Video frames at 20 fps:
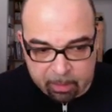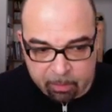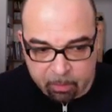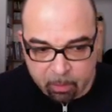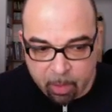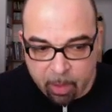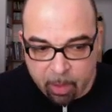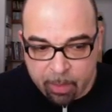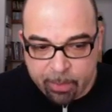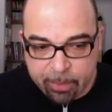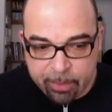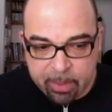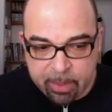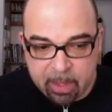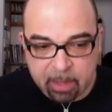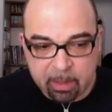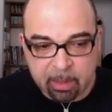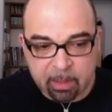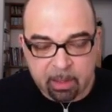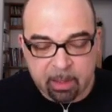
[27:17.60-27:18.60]
one
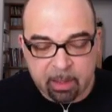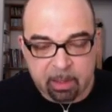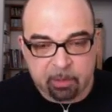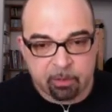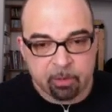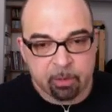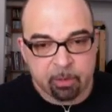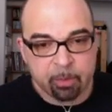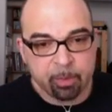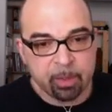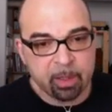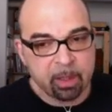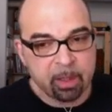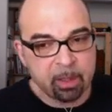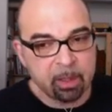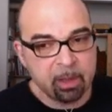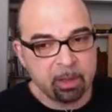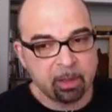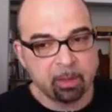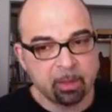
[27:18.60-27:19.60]
thing that needs to
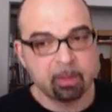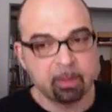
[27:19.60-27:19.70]
be